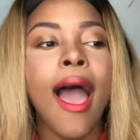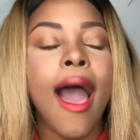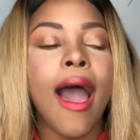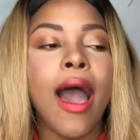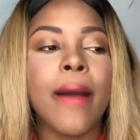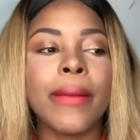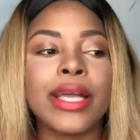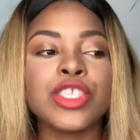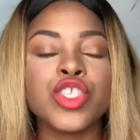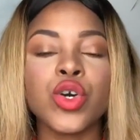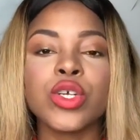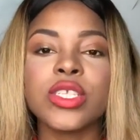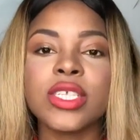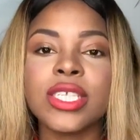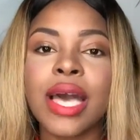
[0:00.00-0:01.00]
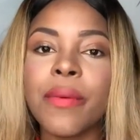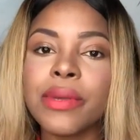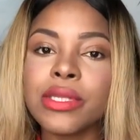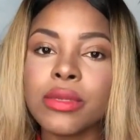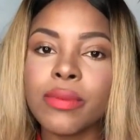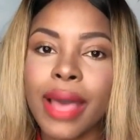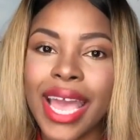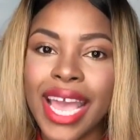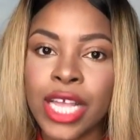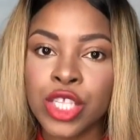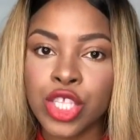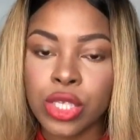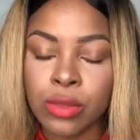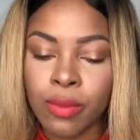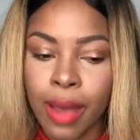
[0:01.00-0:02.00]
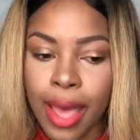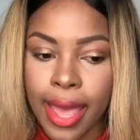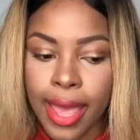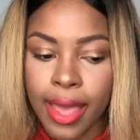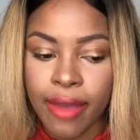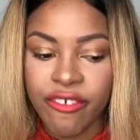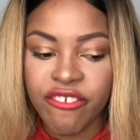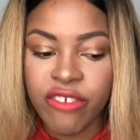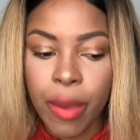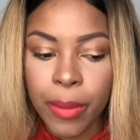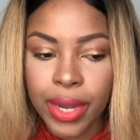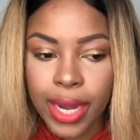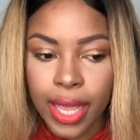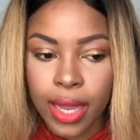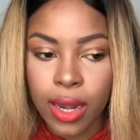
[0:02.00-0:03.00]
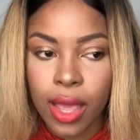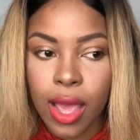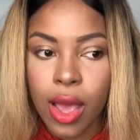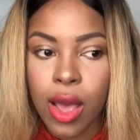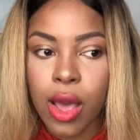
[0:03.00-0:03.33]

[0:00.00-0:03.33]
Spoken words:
And so to tap into my feminine,